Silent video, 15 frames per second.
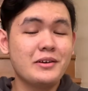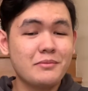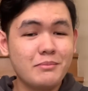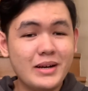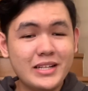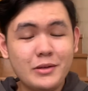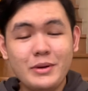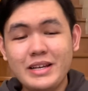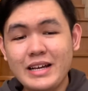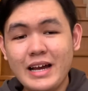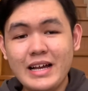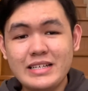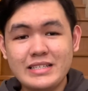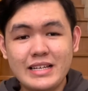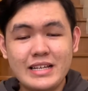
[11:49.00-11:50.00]
By the way
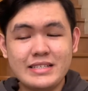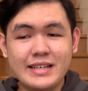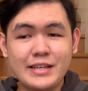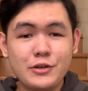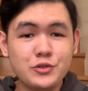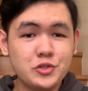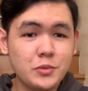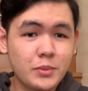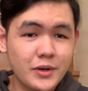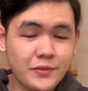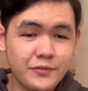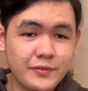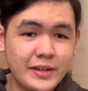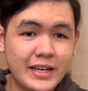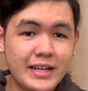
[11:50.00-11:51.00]
guys, he is a YouTuber
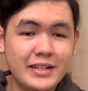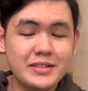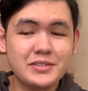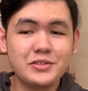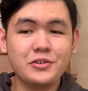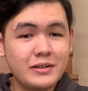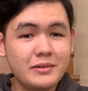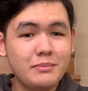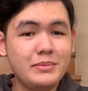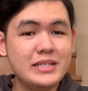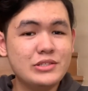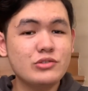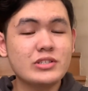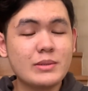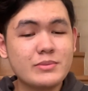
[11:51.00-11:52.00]
friend, so
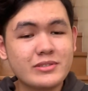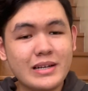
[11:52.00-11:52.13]
please do subscribe